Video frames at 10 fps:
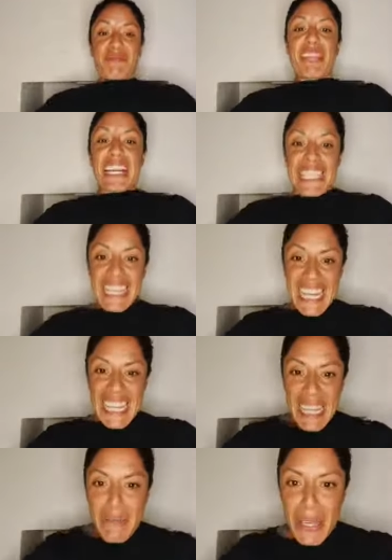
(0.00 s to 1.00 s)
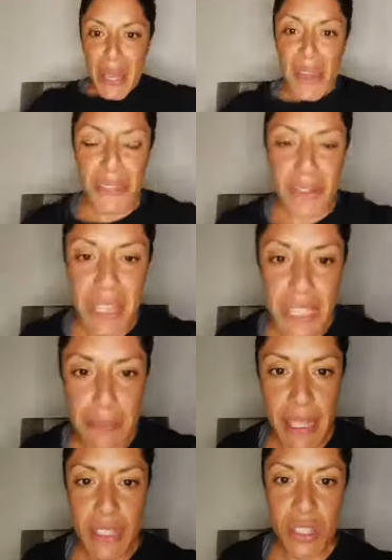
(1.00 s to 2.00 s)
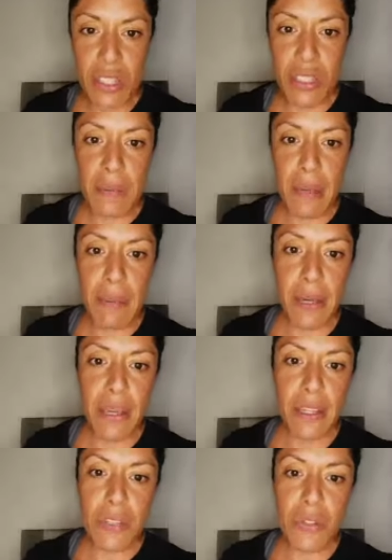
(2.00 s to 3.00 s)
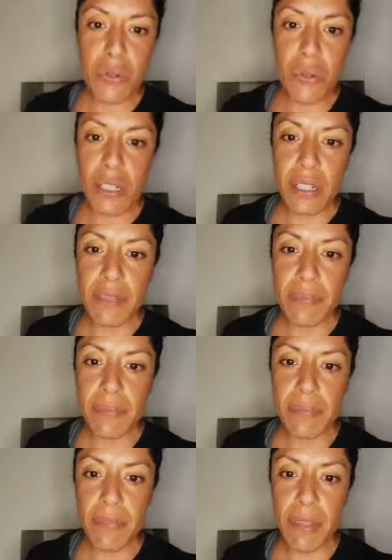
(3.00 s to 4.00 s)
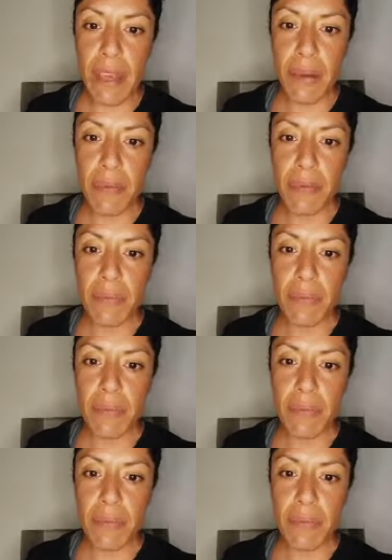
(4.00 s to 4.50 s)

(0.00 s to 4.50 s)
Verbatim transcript: that's it. Let me go through these messages because maybe I can talk now.